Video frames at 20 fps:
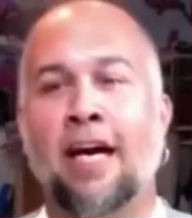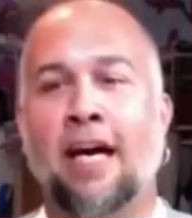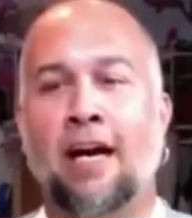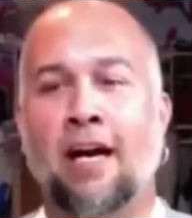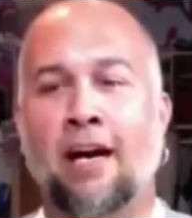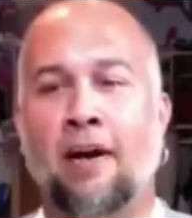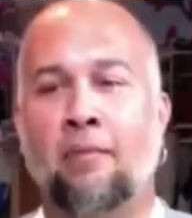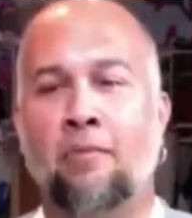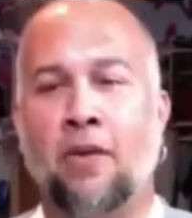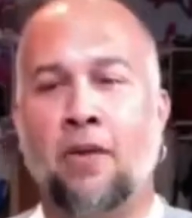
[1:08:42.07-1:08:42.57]

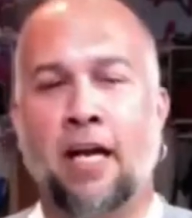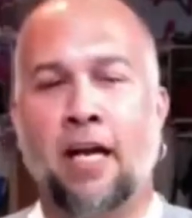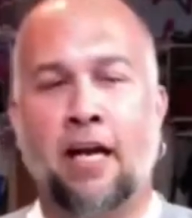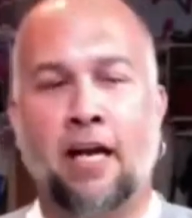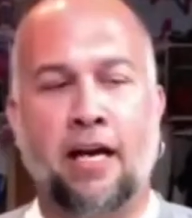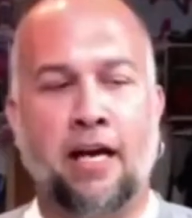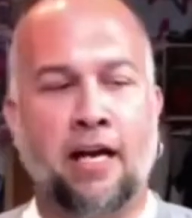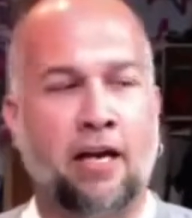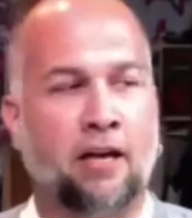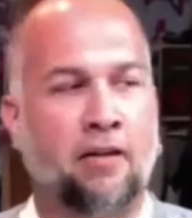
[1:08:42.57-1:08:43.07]
And
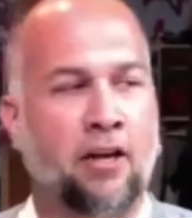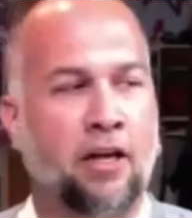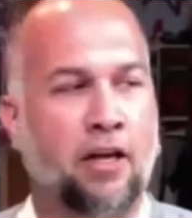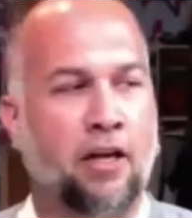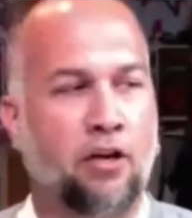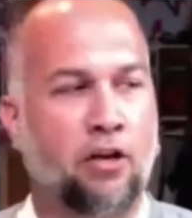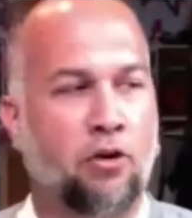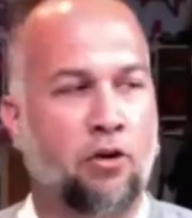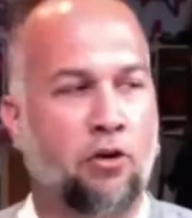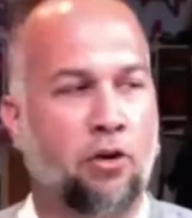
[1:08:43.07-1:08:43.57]
I think,
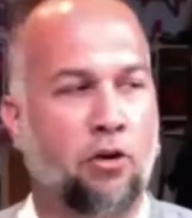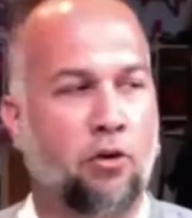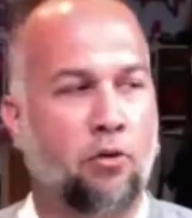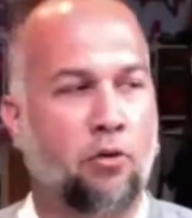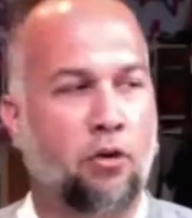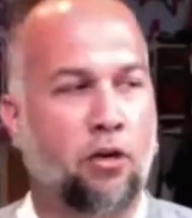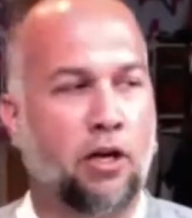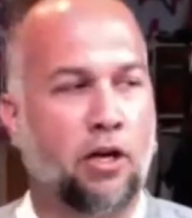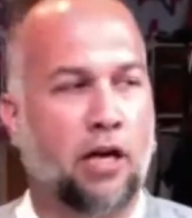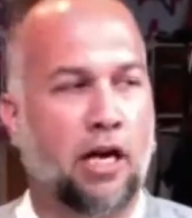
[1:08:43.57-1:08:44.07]

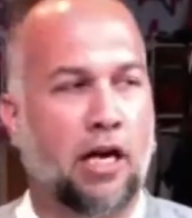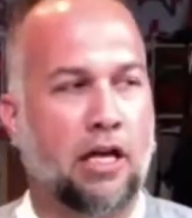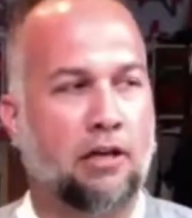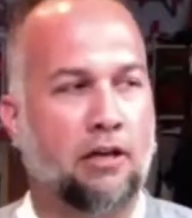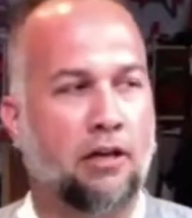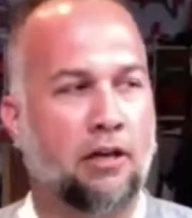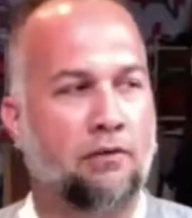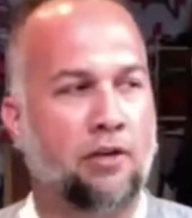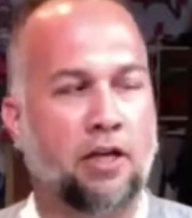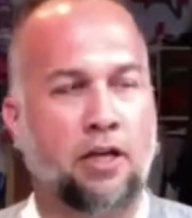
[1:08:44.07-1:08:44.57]
I
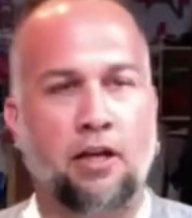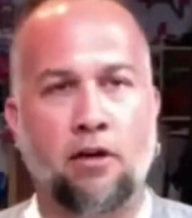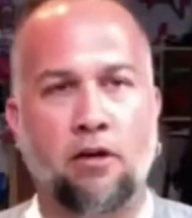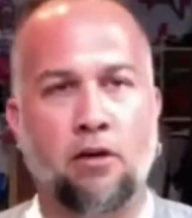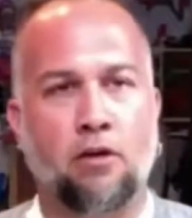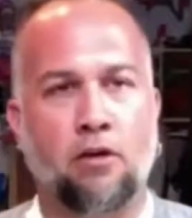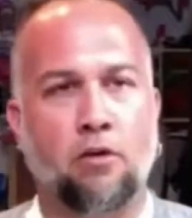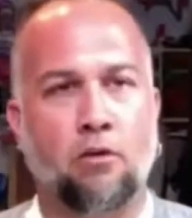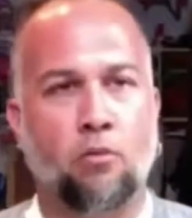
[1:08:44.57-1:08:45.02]
love to hear